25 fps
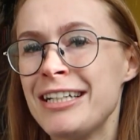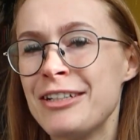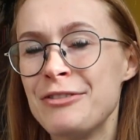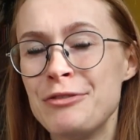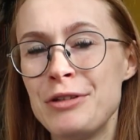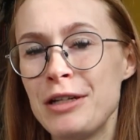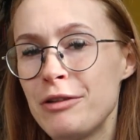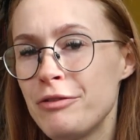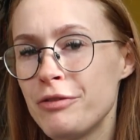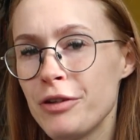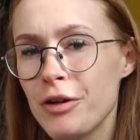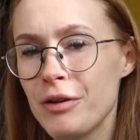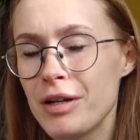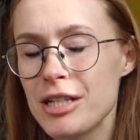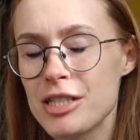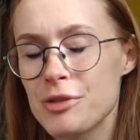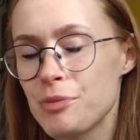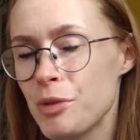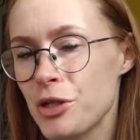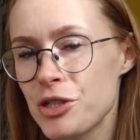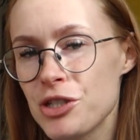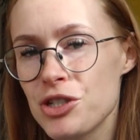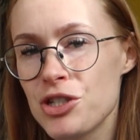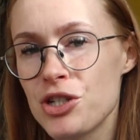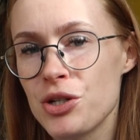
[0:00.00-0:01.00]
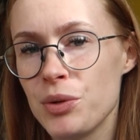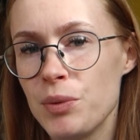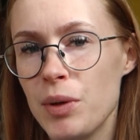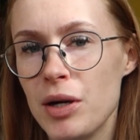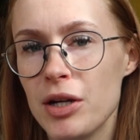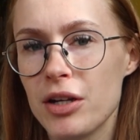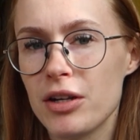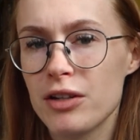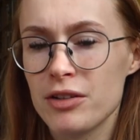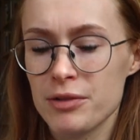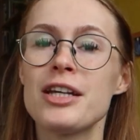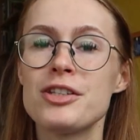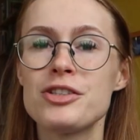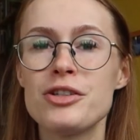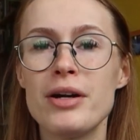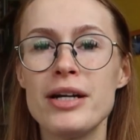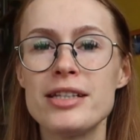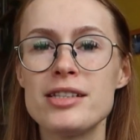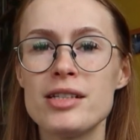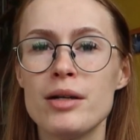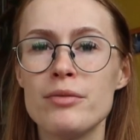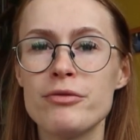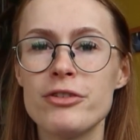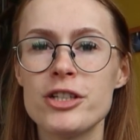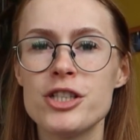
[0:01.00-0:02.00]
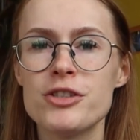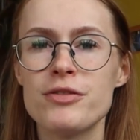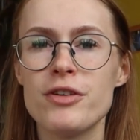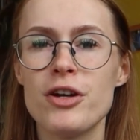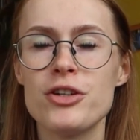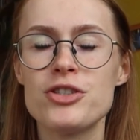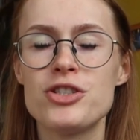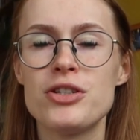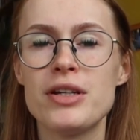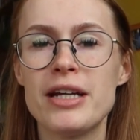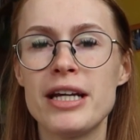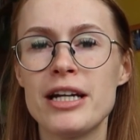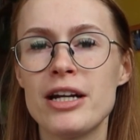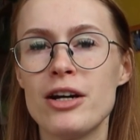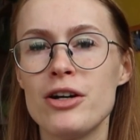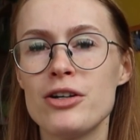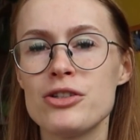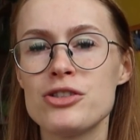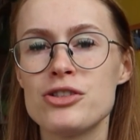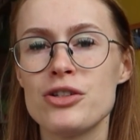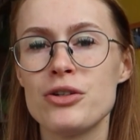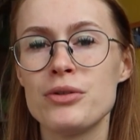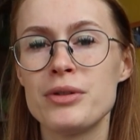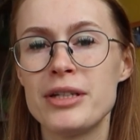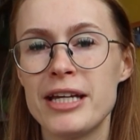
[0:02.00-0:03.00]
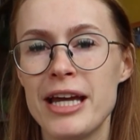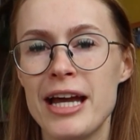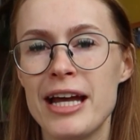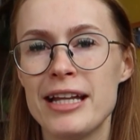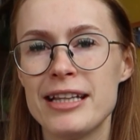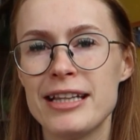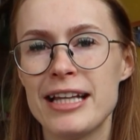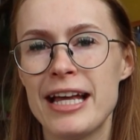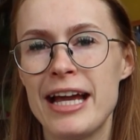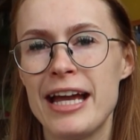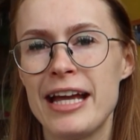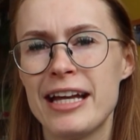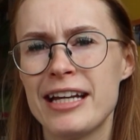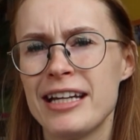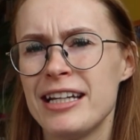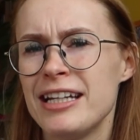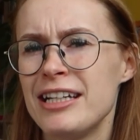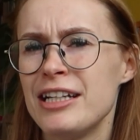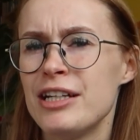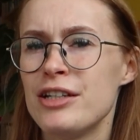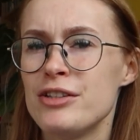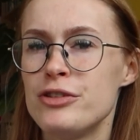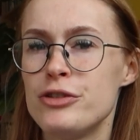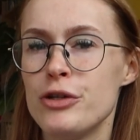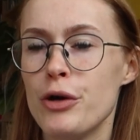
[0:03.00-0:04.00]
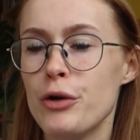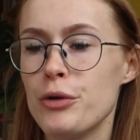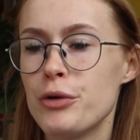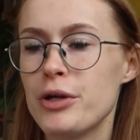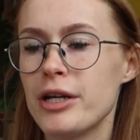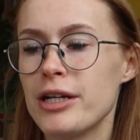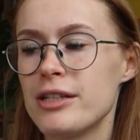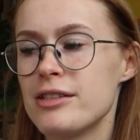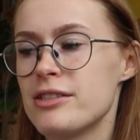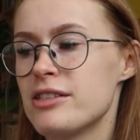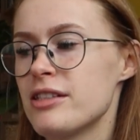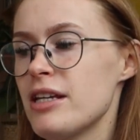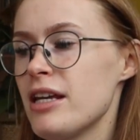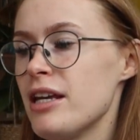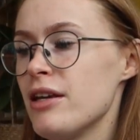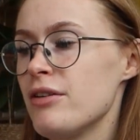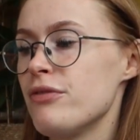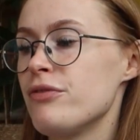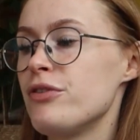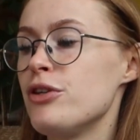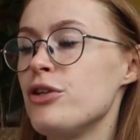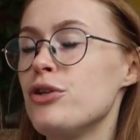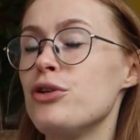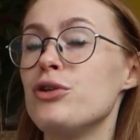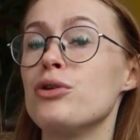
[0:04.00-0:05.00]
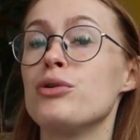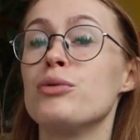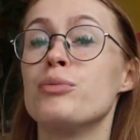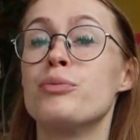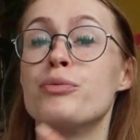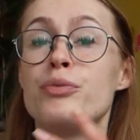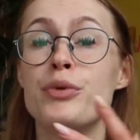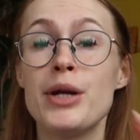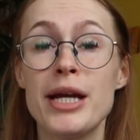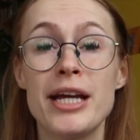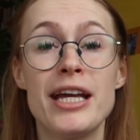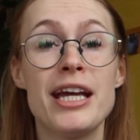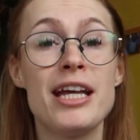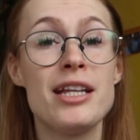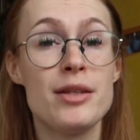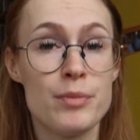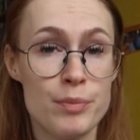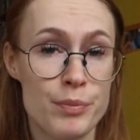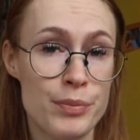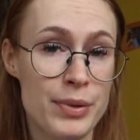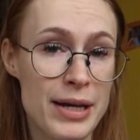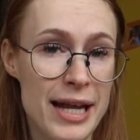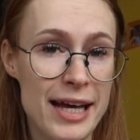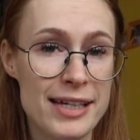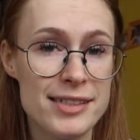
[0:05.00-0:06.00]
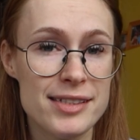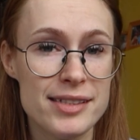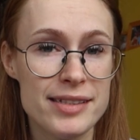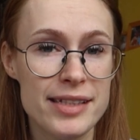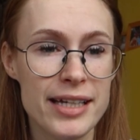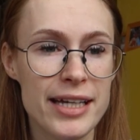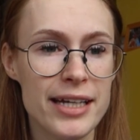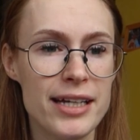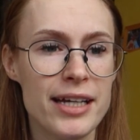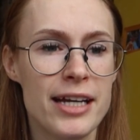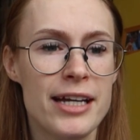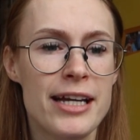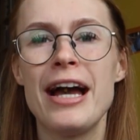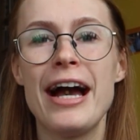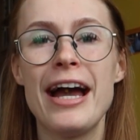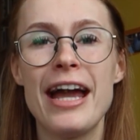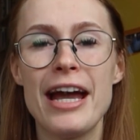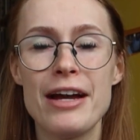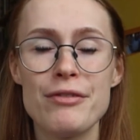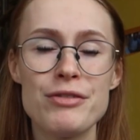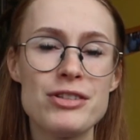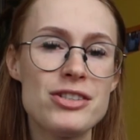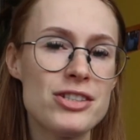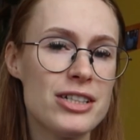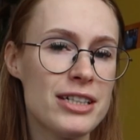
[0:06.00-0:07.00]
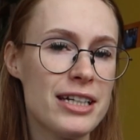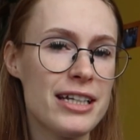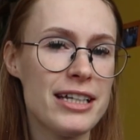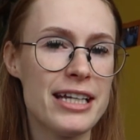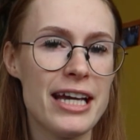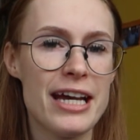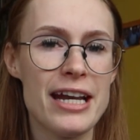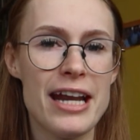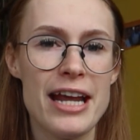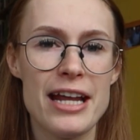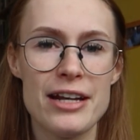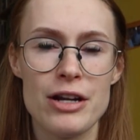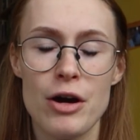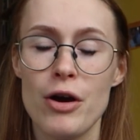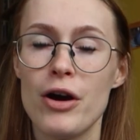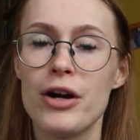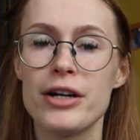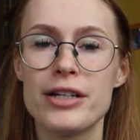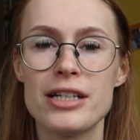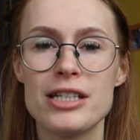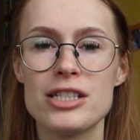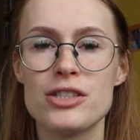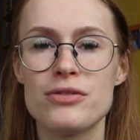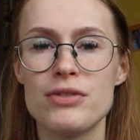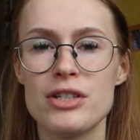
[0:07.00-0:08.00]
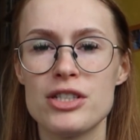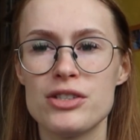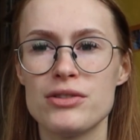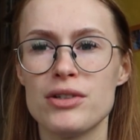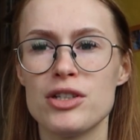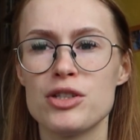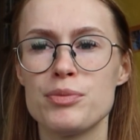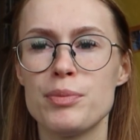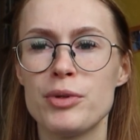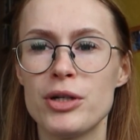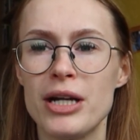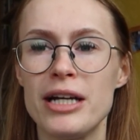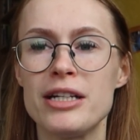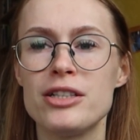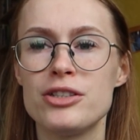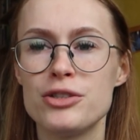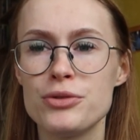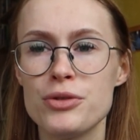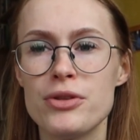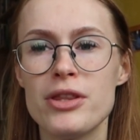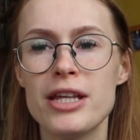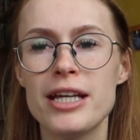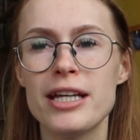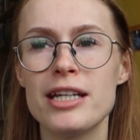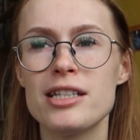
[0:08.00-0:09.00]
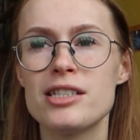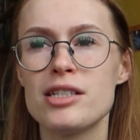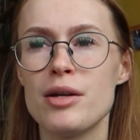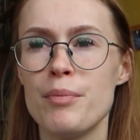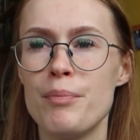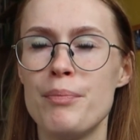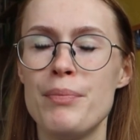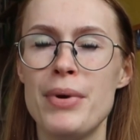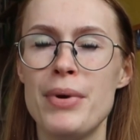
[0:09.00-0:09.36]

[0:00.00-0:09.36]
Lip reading: refill as much as you want. So at some festivals you can also get like tokens if you bring in plastic. I haven't seen it yet at hard dance festivals, but I do think it's